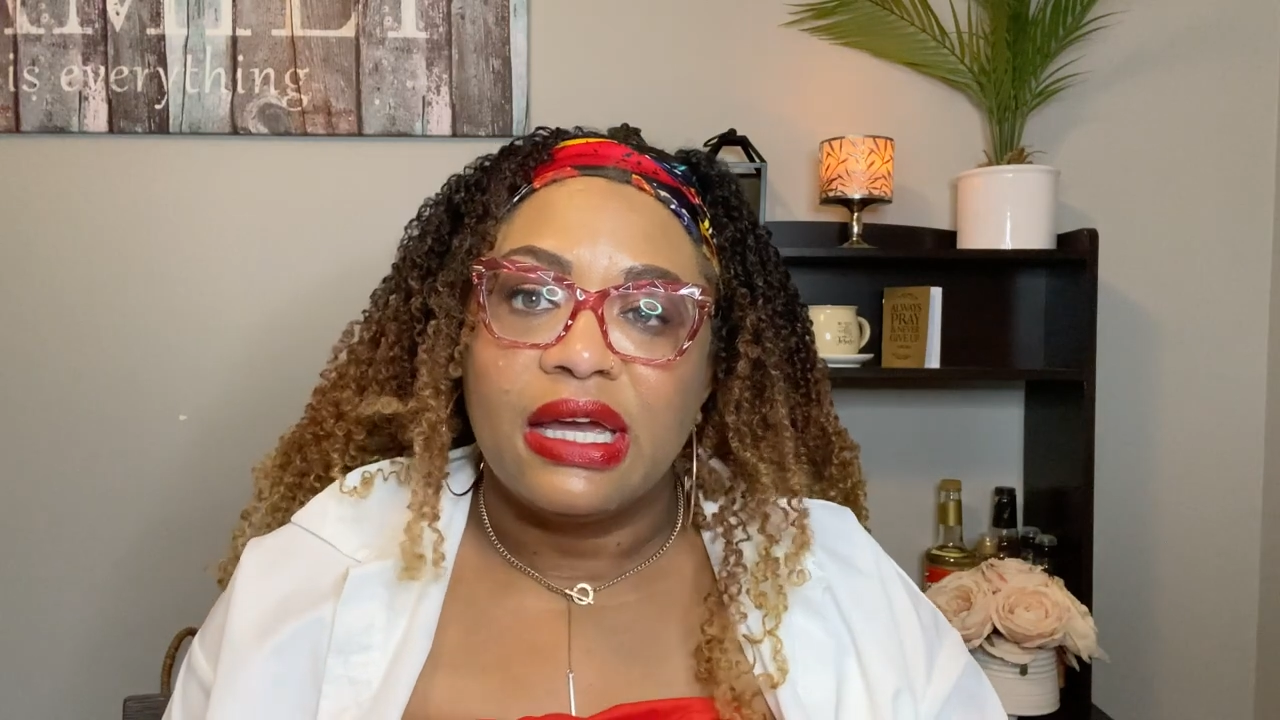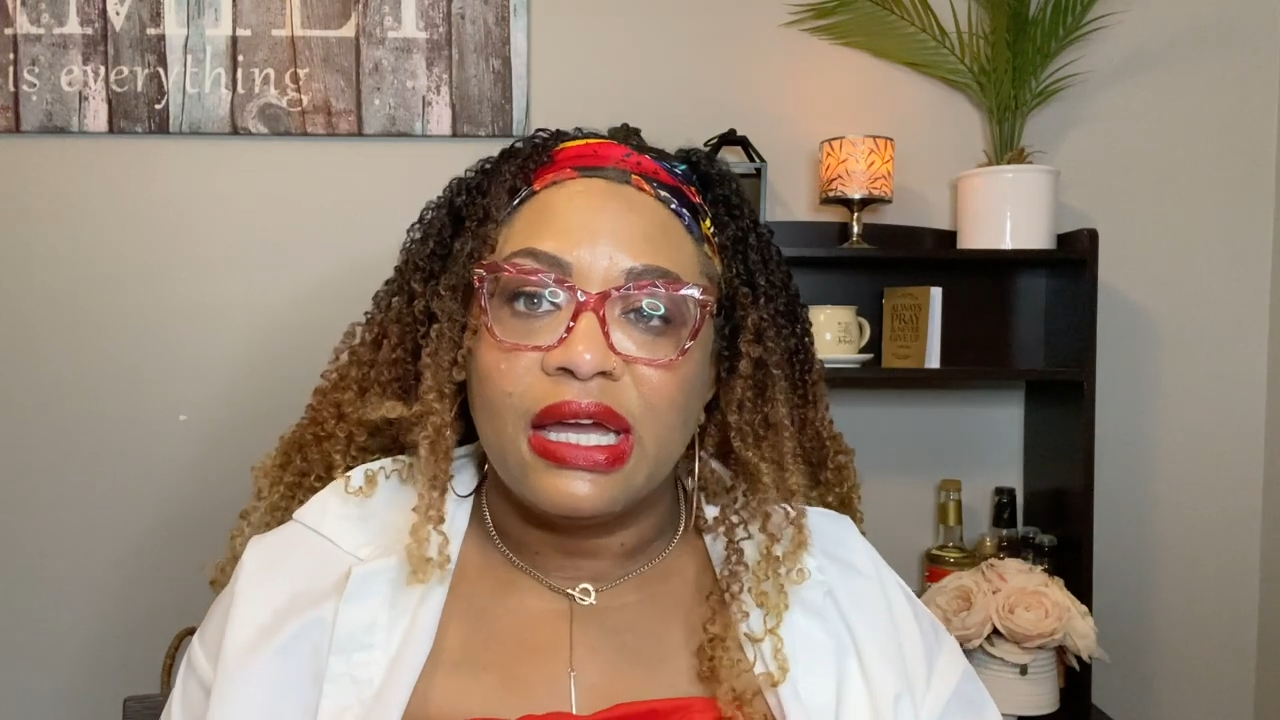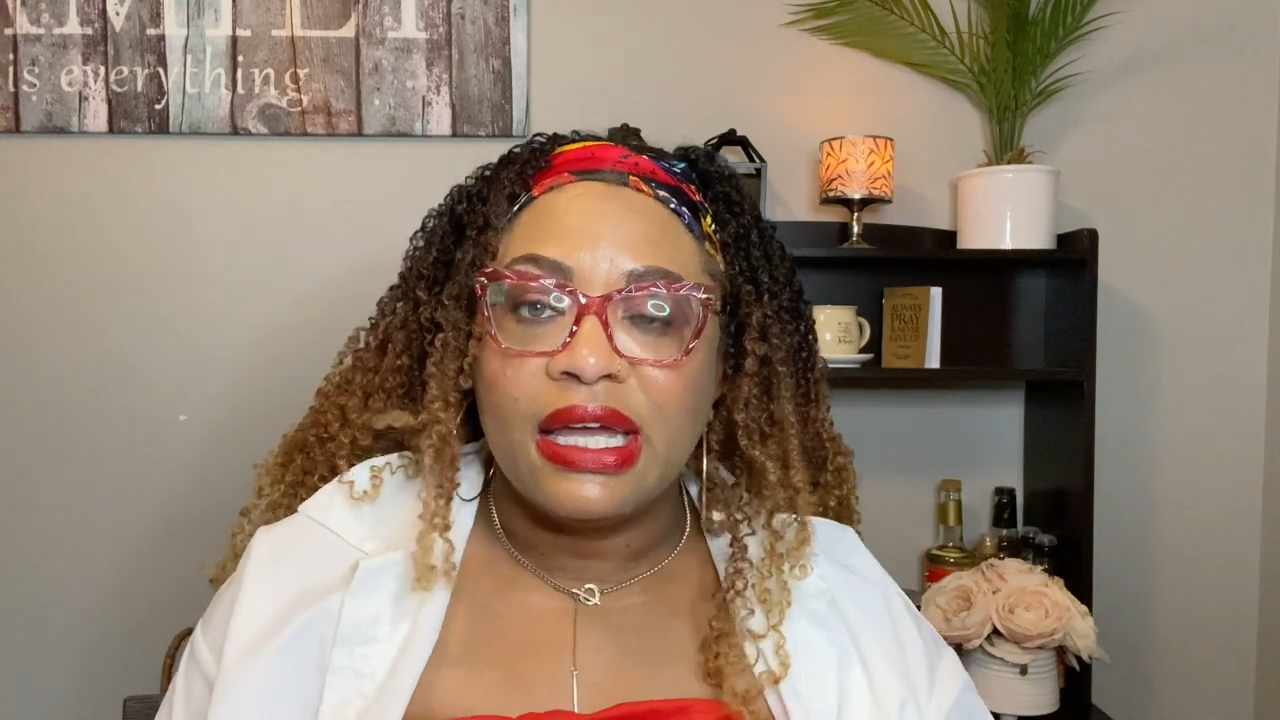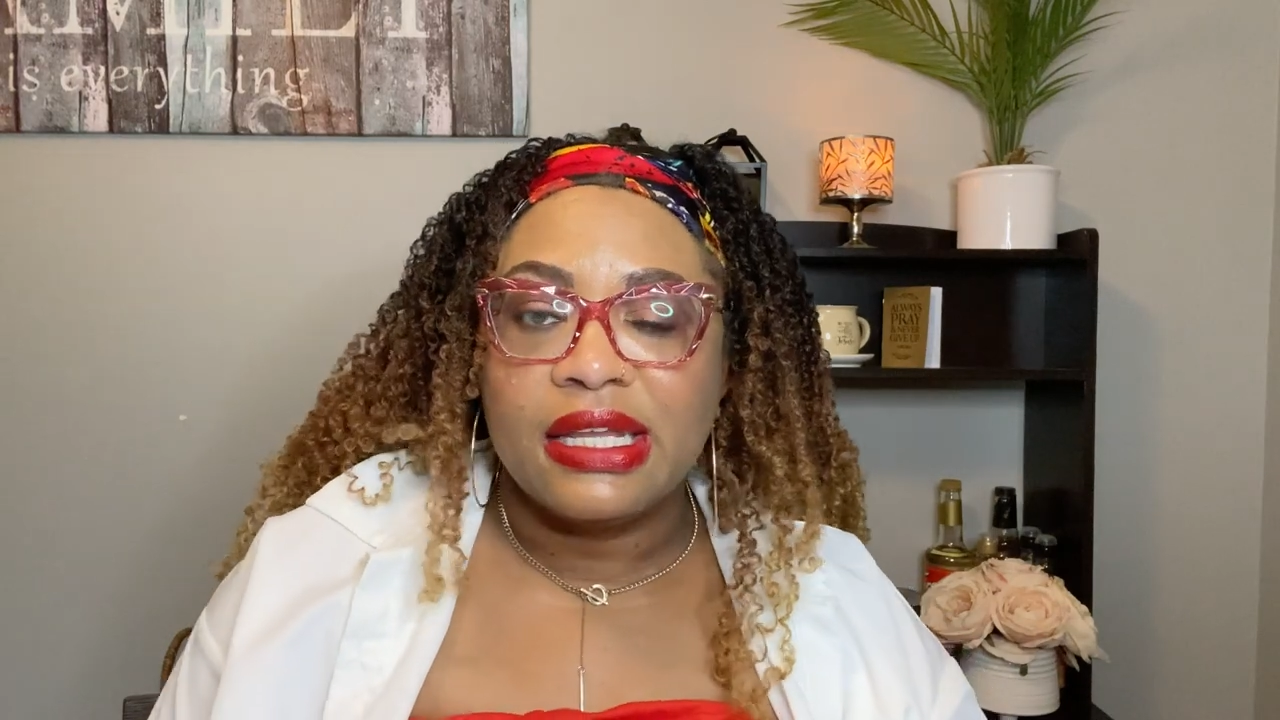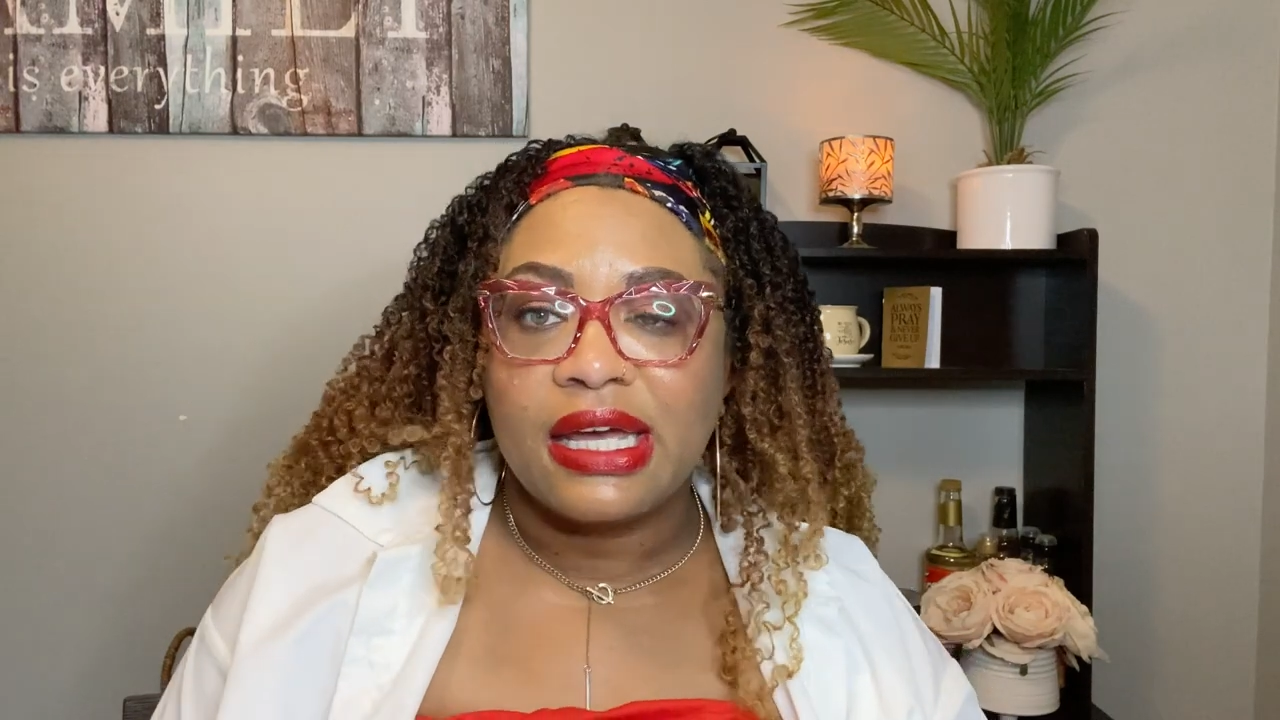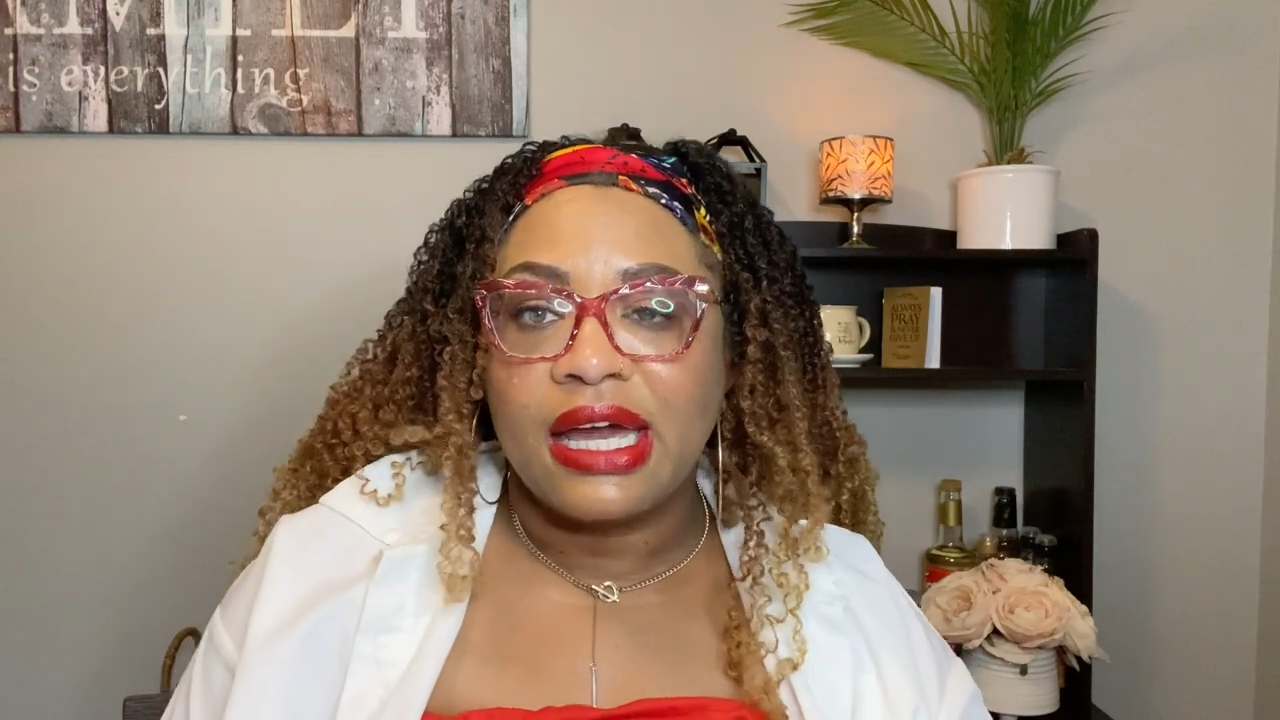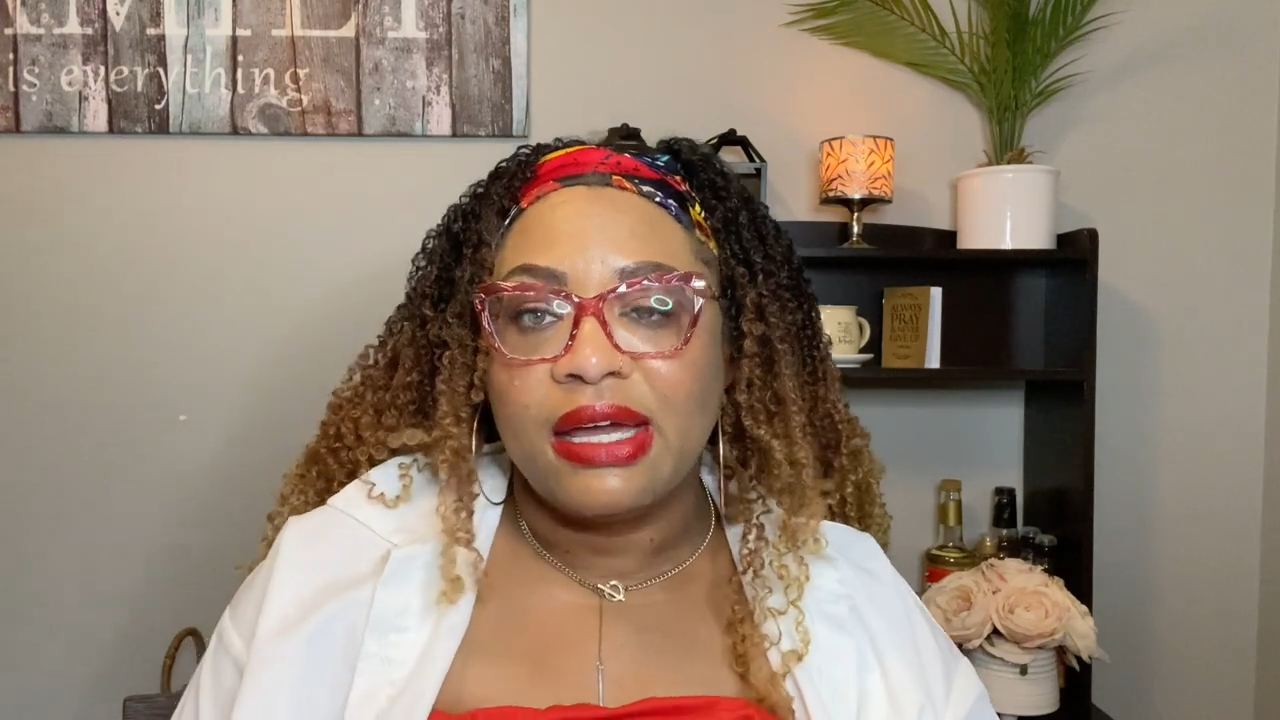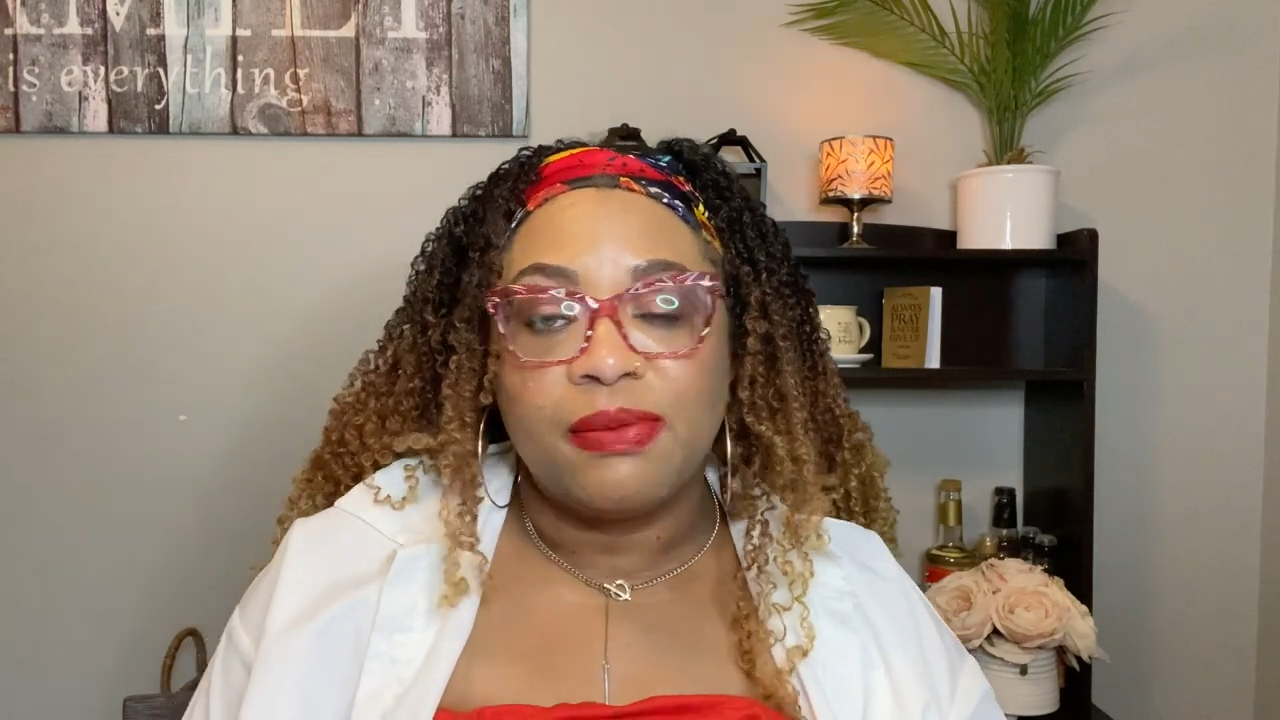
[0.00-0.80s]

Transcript: And I